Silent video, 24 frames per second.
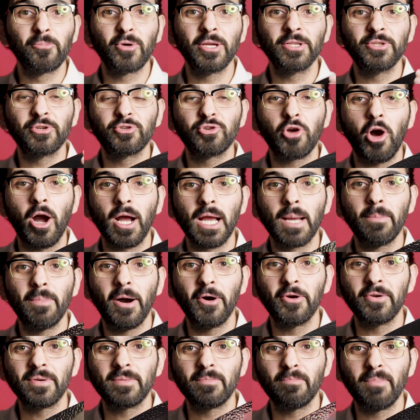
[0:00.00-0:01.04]
going to talk
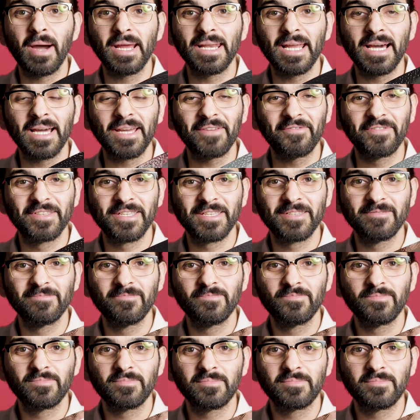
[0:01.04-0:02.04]
about my knives.